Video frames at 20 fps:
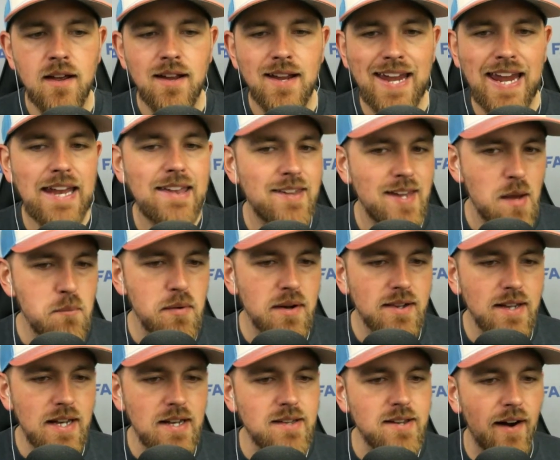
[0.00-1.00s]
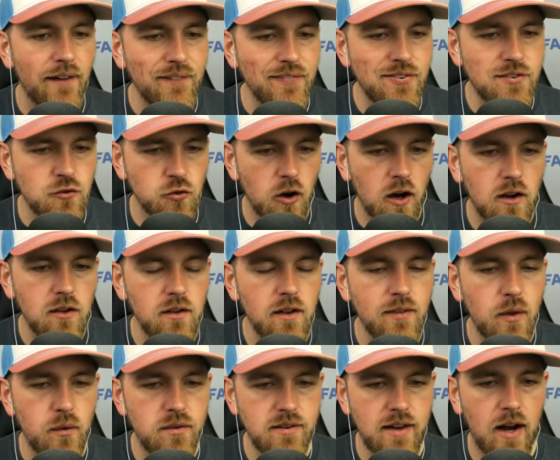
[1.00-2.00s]
He typically does struggle in
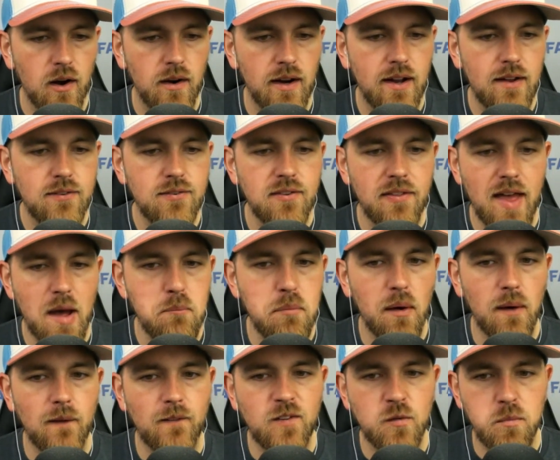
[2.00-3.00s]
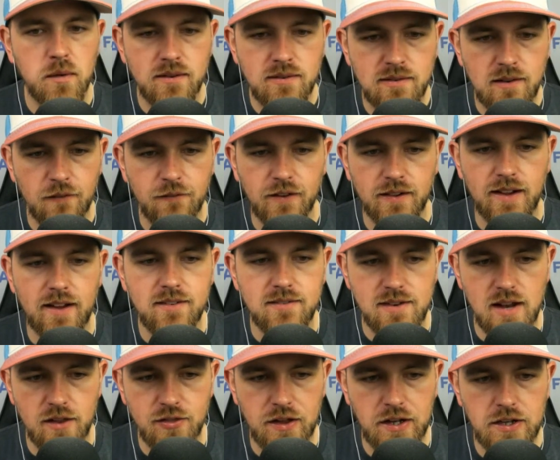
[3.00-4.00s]
those areas, so that part specifically is
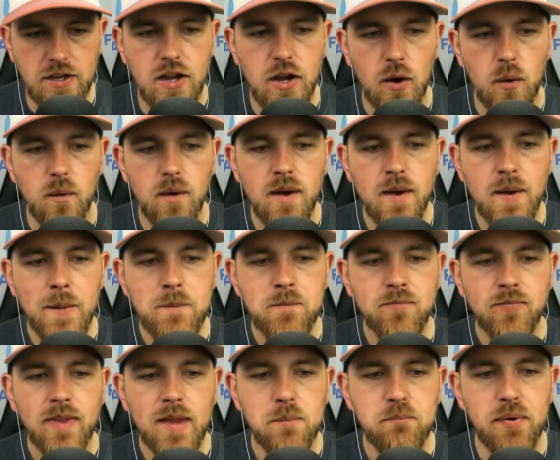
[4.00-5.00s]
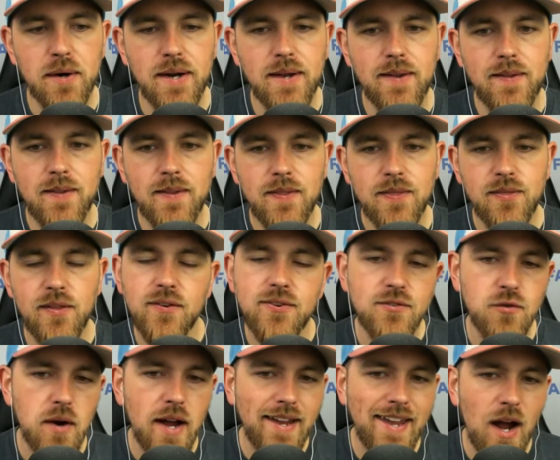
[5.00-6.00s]
nothing new. But the
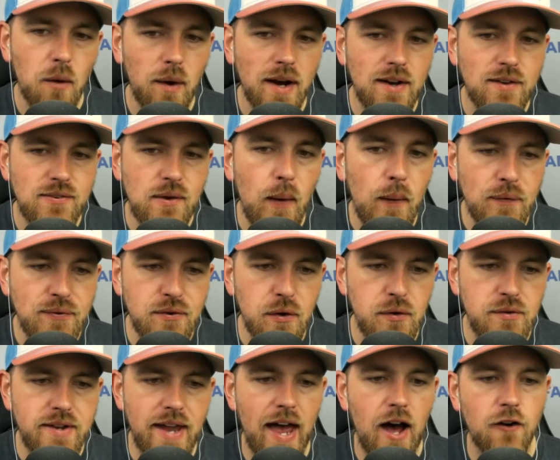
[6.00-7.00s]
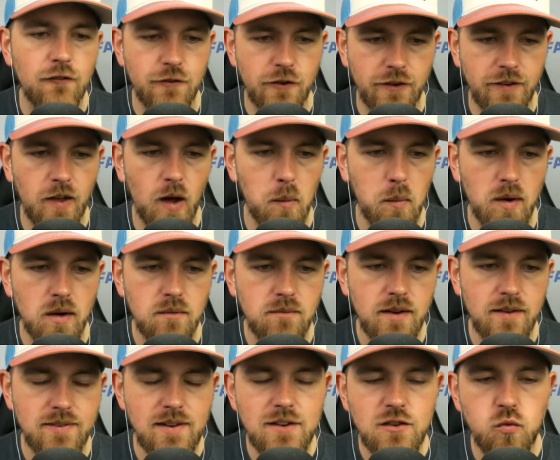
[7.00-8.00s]
strikeout rate is also down for Gilbert.
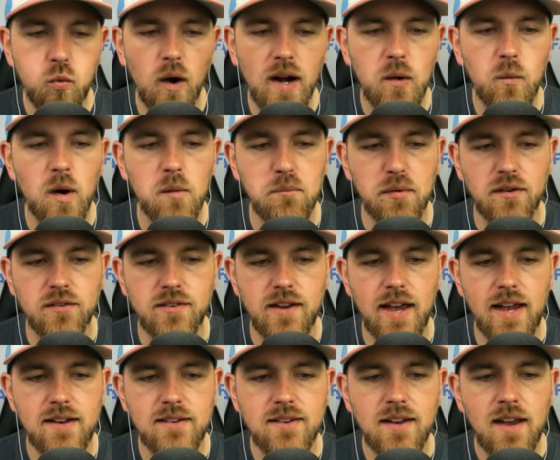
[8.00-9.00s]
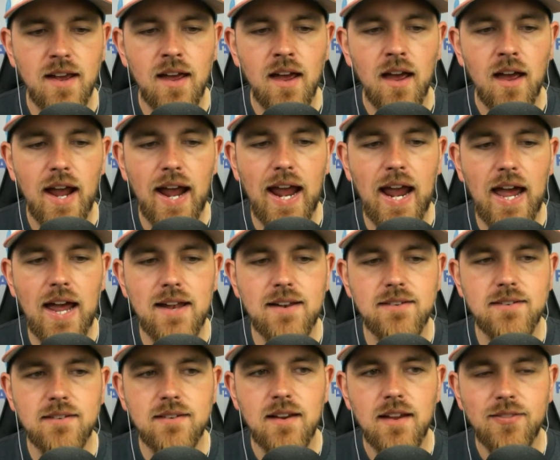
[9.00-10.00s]
It's at twenty-one percent. And
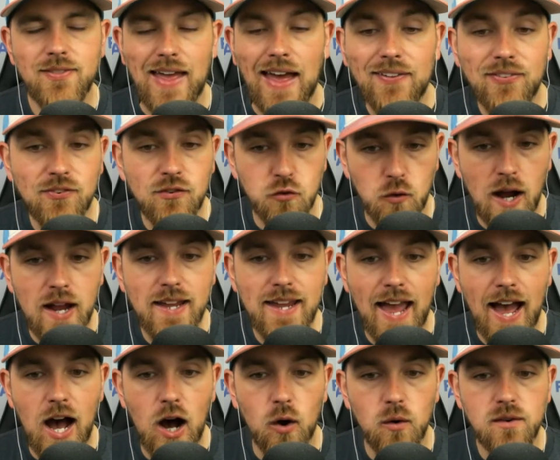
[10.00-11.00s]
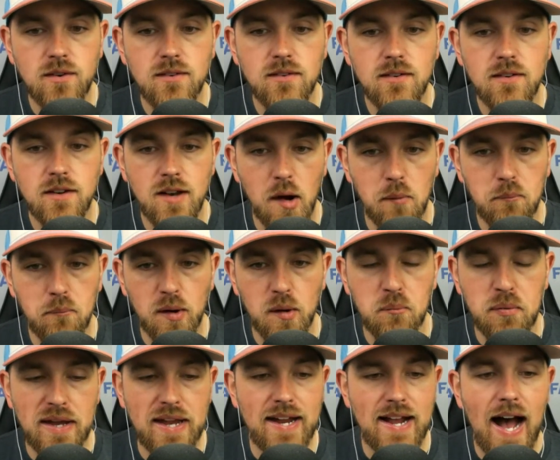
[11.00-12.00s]
that strikeout number
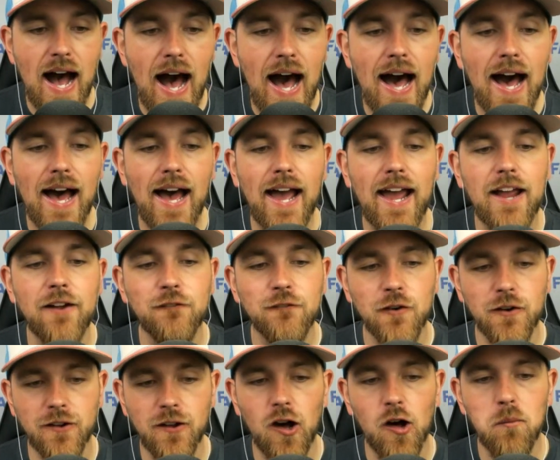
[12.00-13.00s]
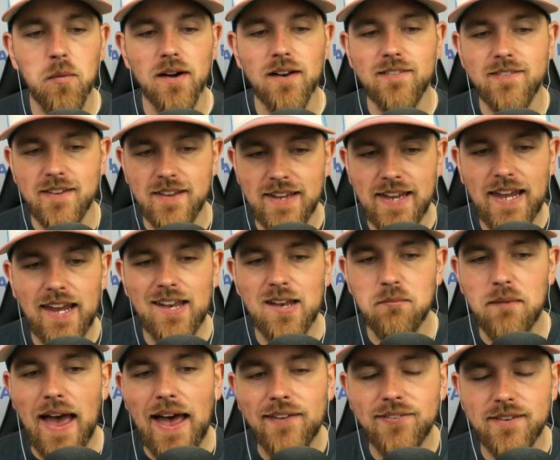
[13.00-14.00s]
being high for Gilbert is the key to
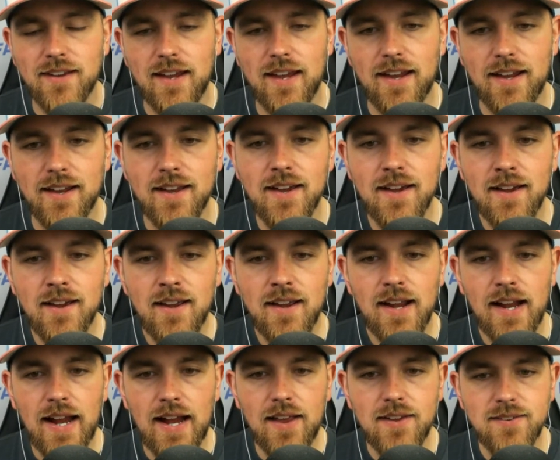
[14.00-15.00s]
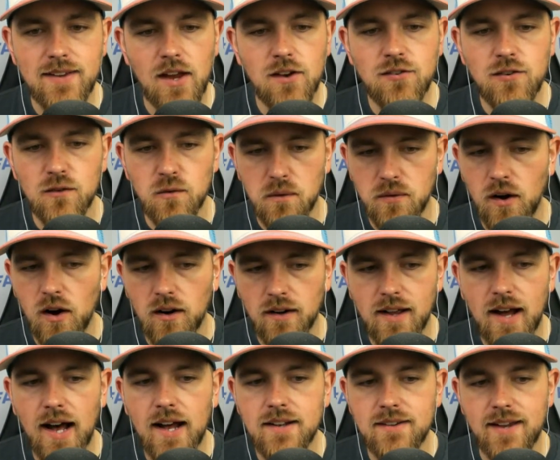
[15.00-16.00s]
masking his issues with hard
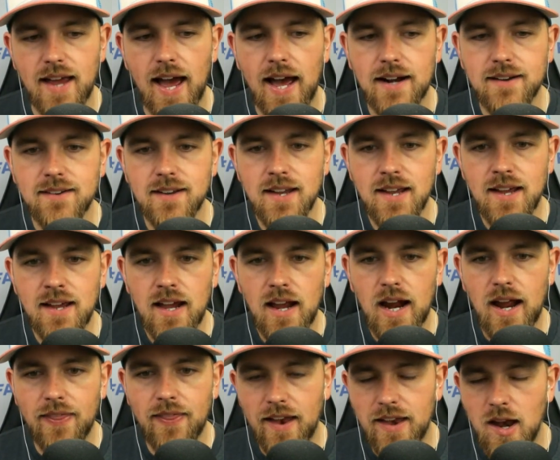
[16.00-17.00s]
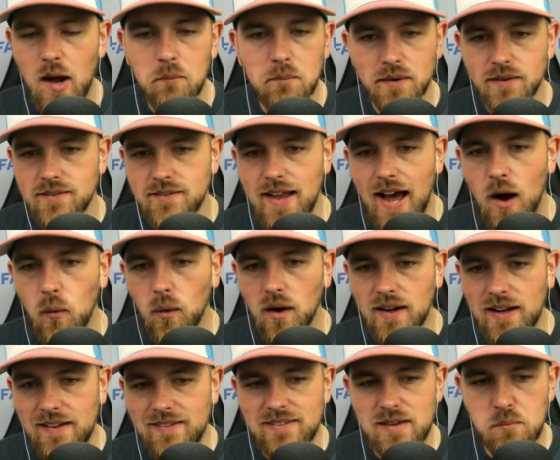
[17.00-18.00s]
contact. And that number is not where it
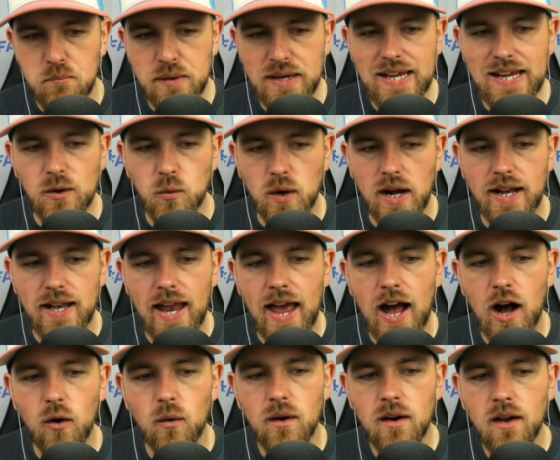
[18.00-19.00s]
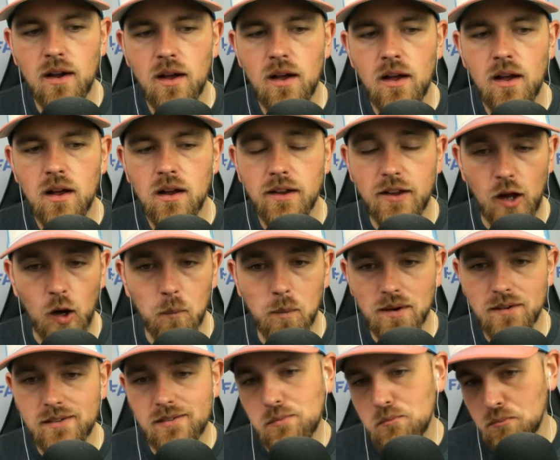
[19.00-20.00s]
needs to be right now.
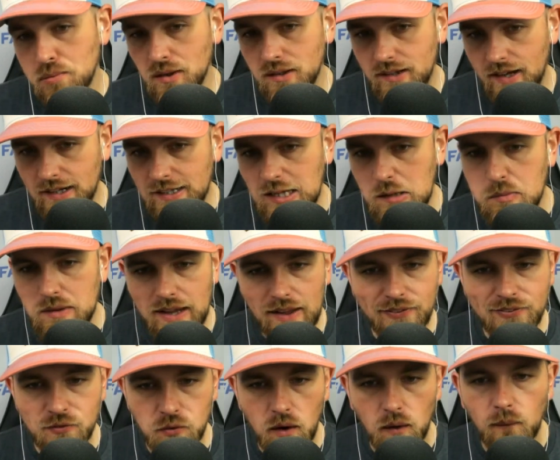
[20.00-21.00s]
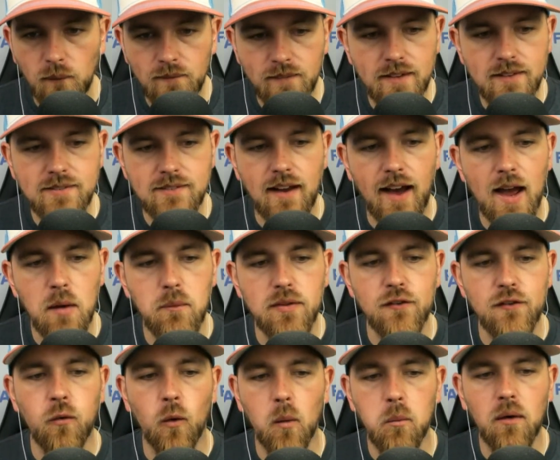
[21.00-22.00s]
Gilbert predictably has struggled in this time with a
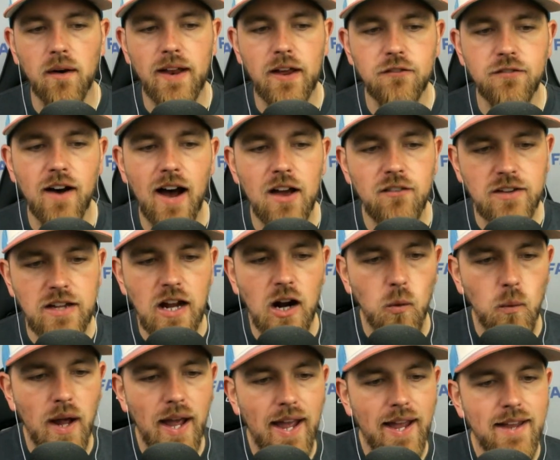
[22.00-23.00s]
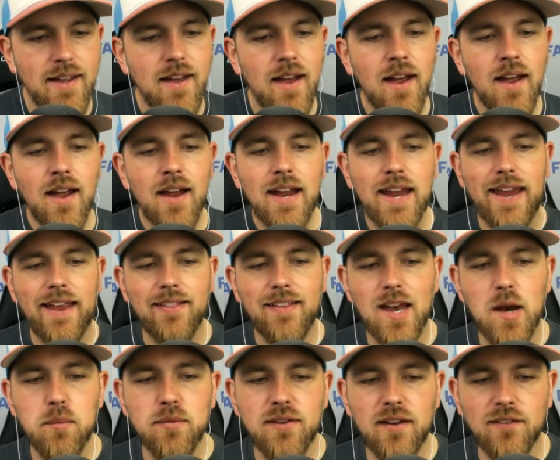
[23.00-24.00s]
four point eight five E R A. He let
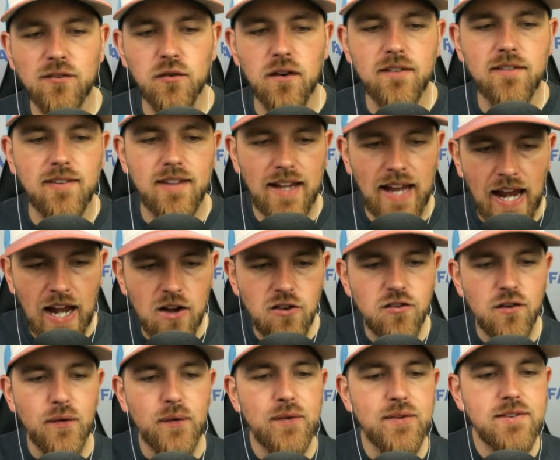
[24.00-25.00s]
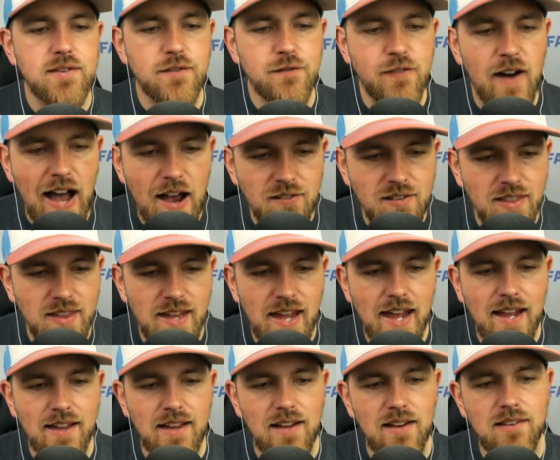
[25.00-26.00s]
up six runs to the Angels, five to the
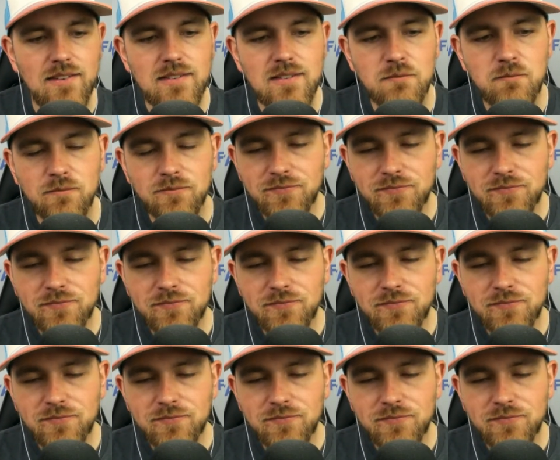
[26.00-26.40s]
Yankees.